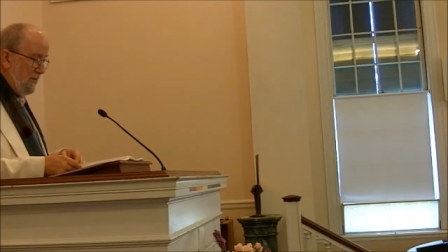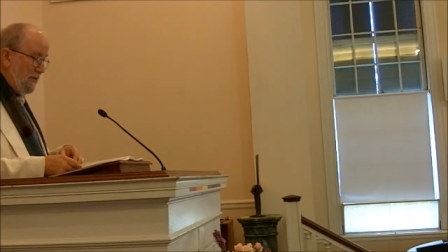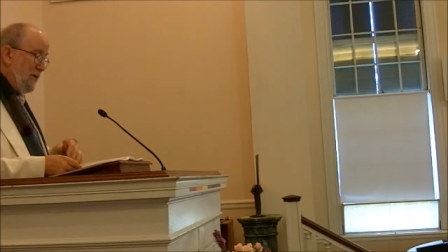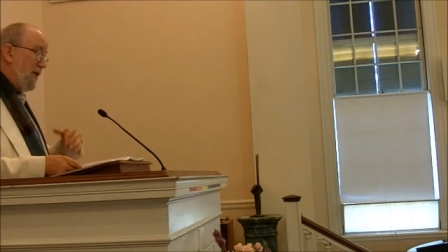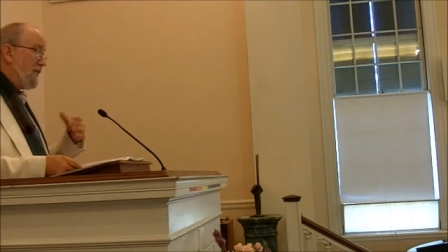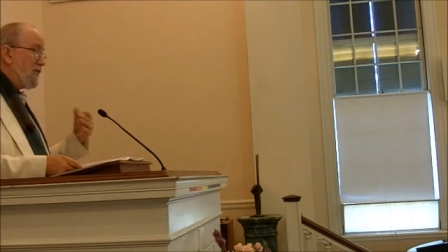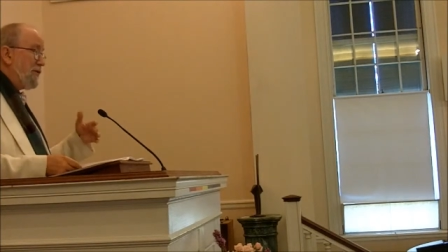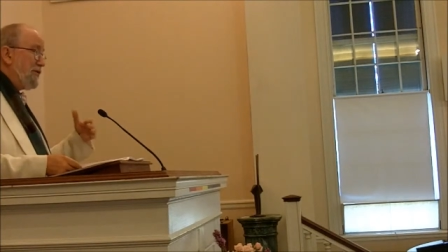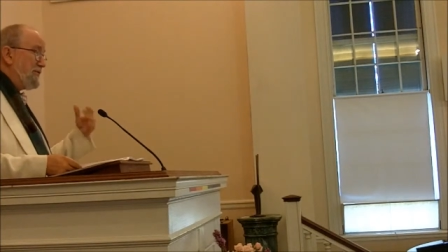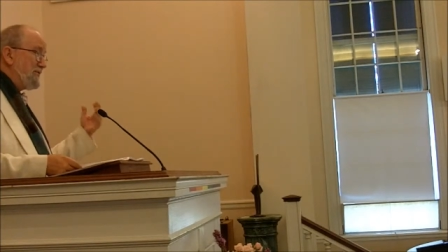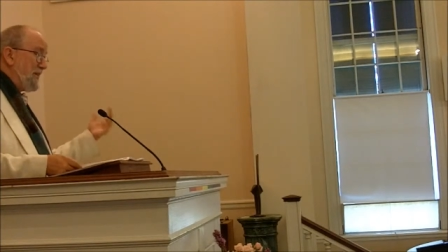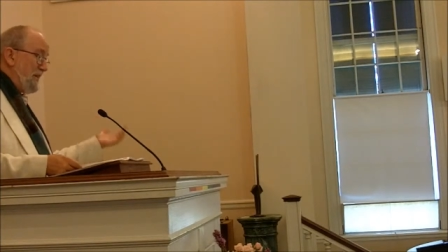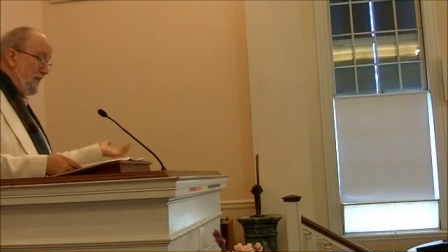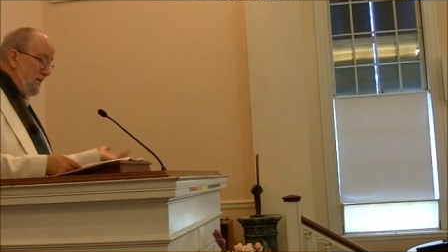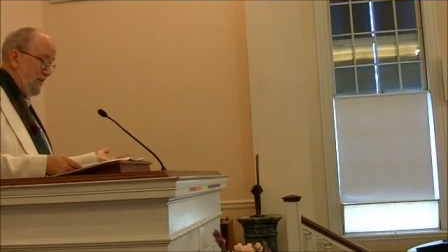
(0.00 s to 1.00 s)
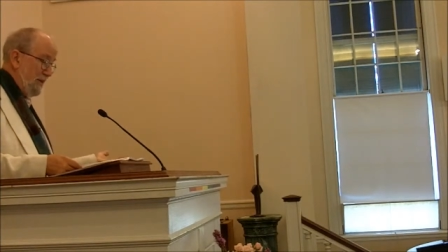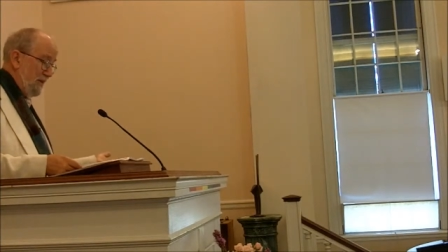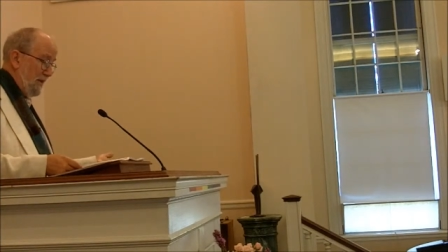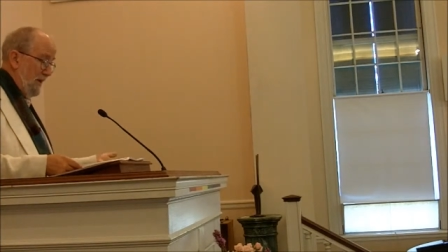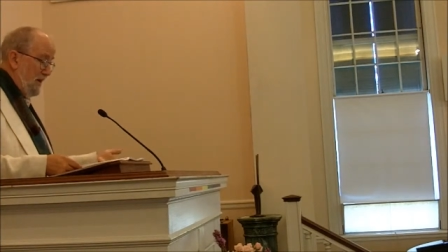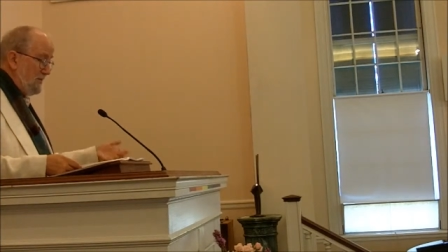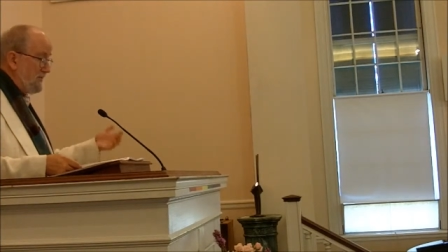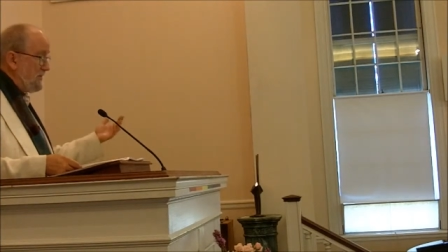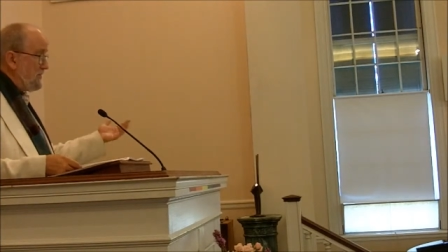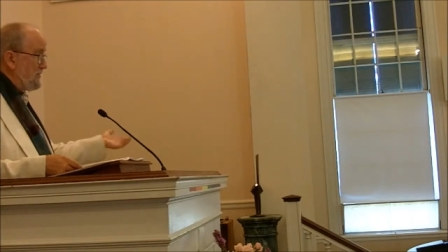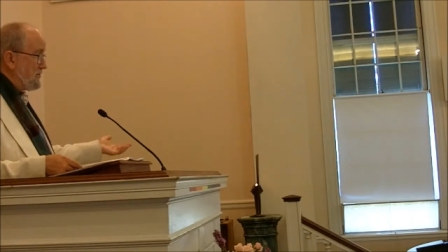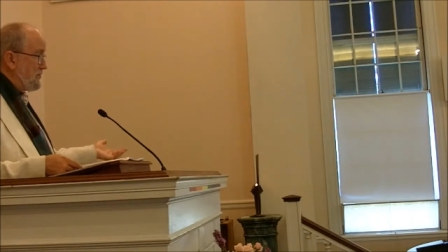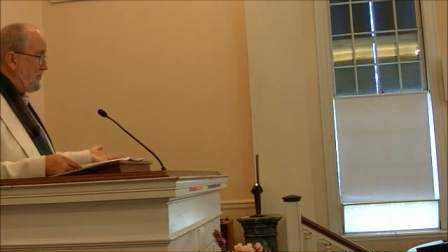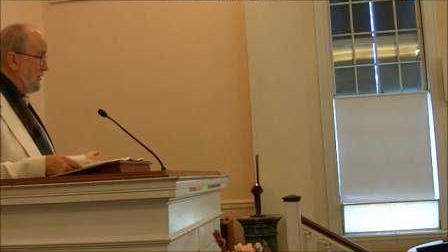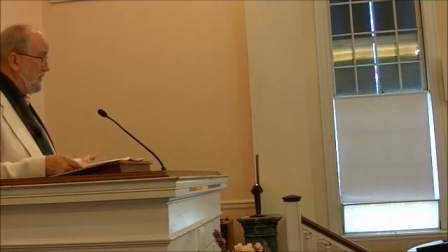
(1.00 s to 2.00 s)
while of course taking their lands and
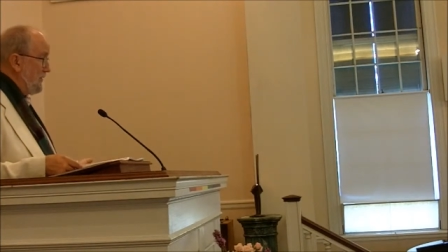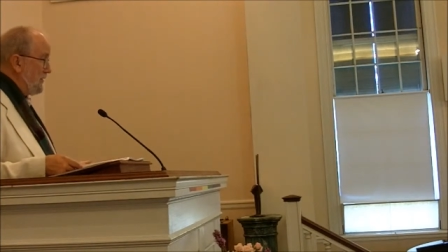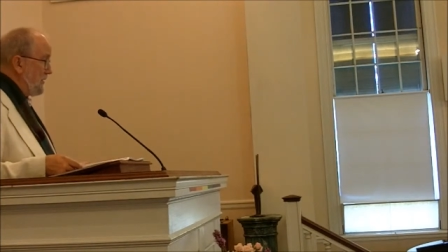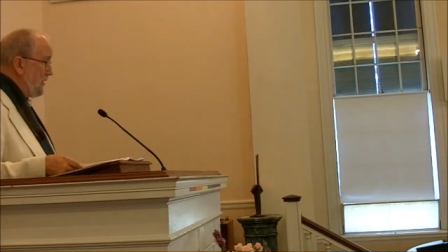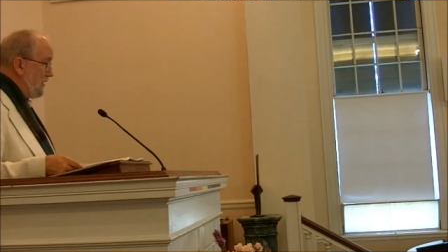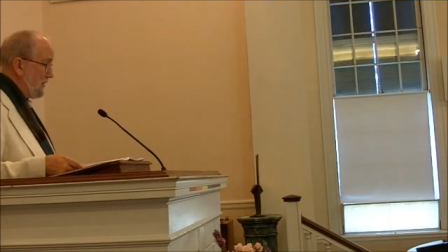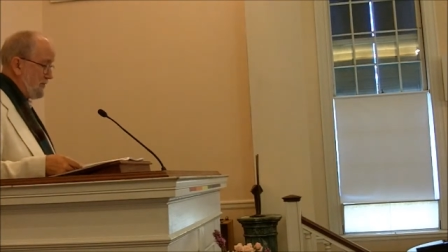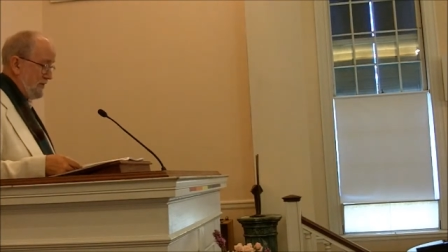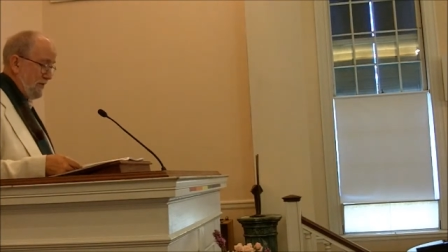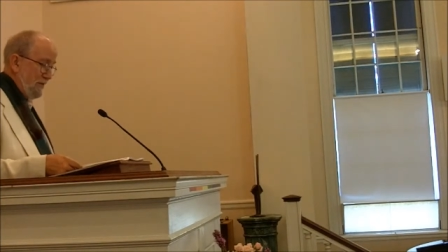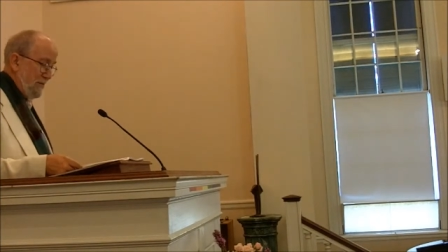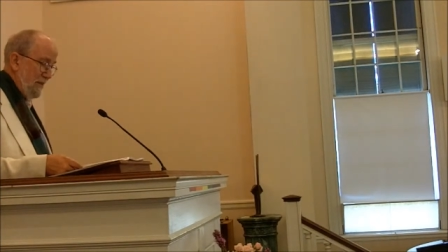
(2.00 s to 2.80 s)
destroying their culture.